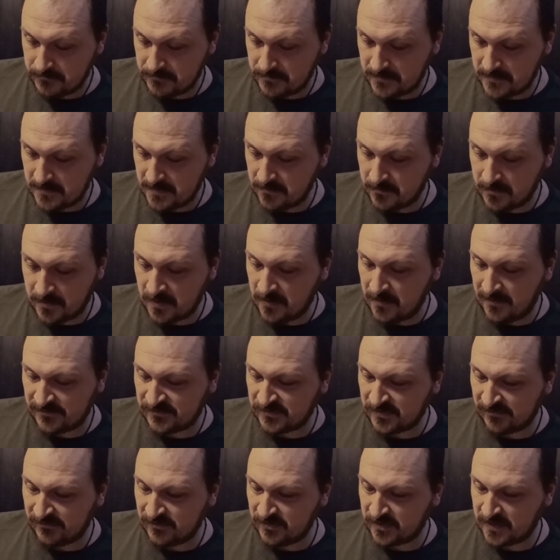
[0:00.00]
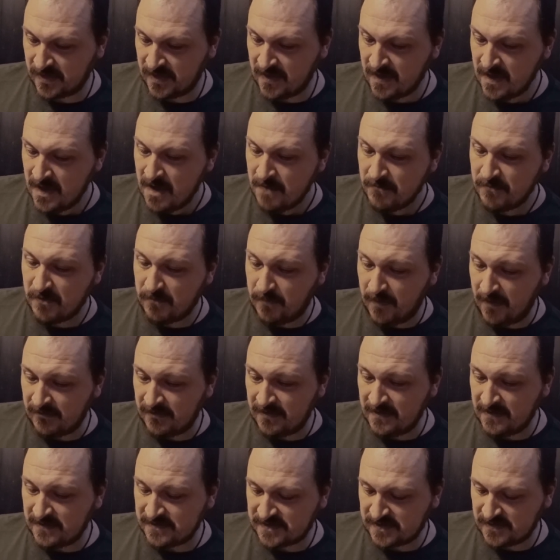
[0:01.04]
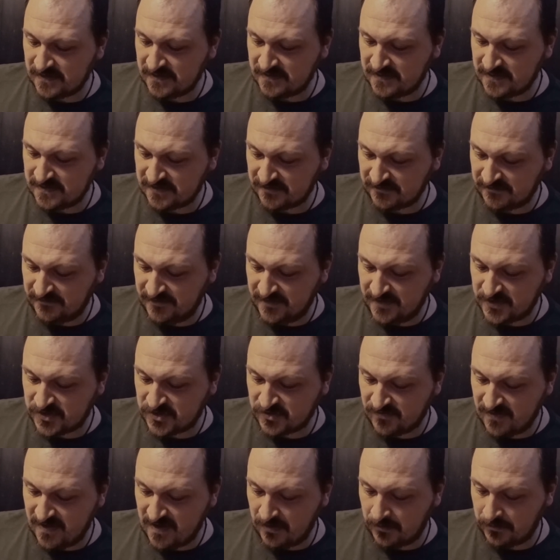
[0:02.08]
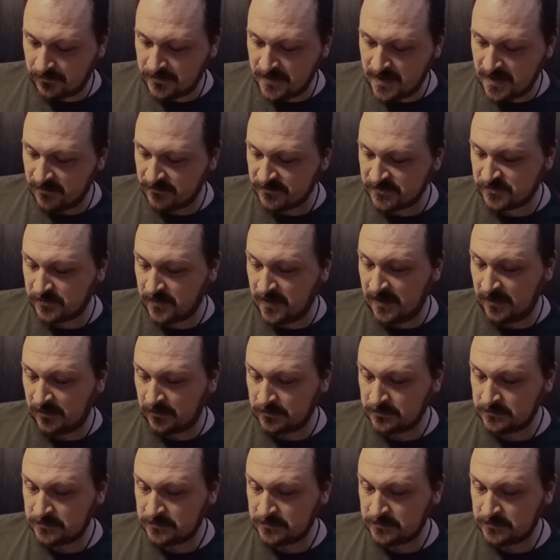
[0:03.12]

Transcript: Gonna have to have a look at it, but apparently there's a featurette on there as well,